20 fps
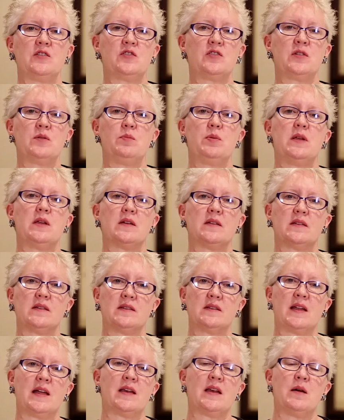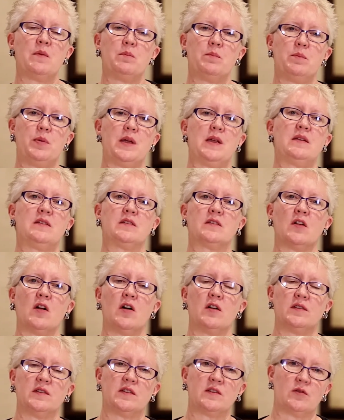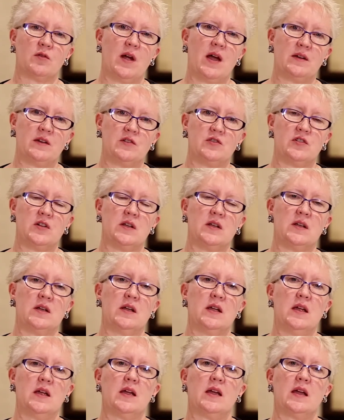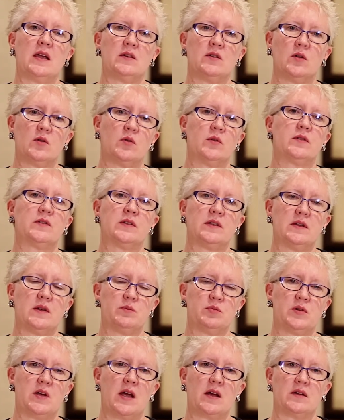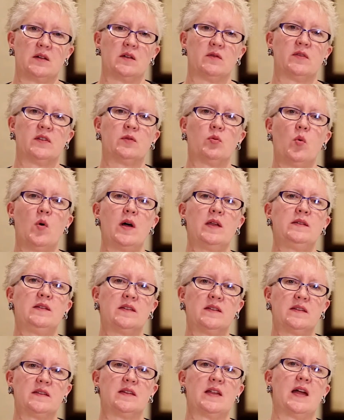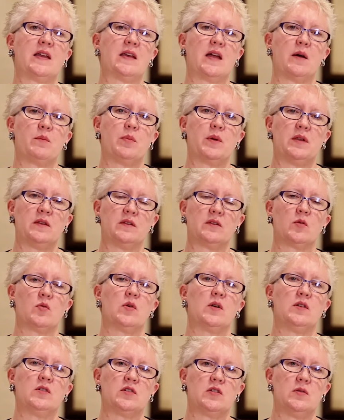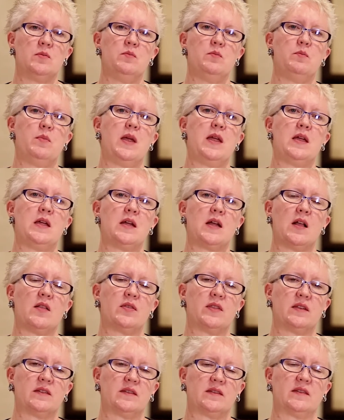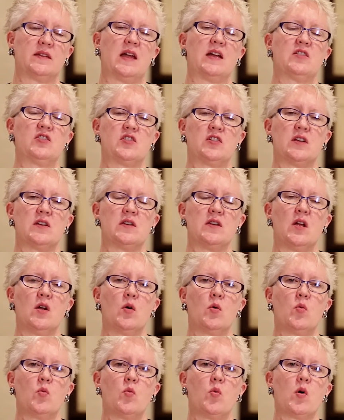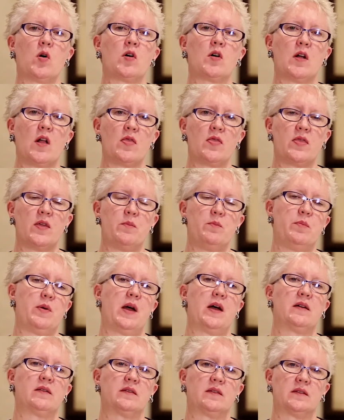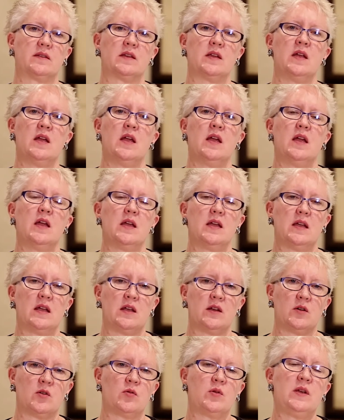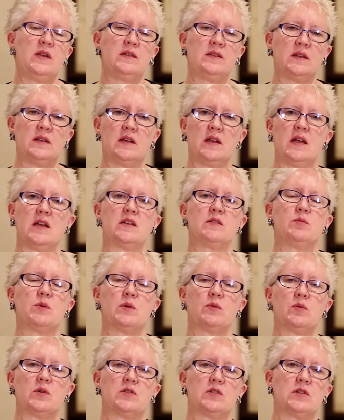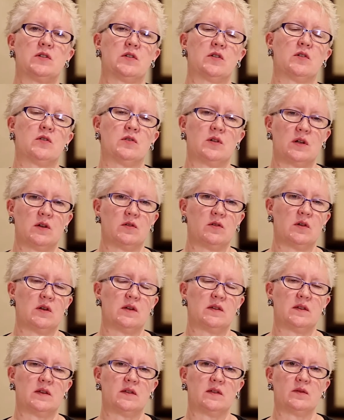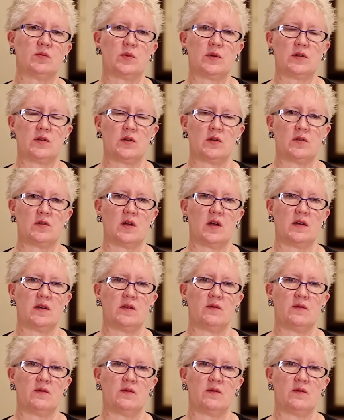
should be a setup based on strategy and goals and objectives. What setup is going to make the session work the best, increase engagement, which in turn increases return on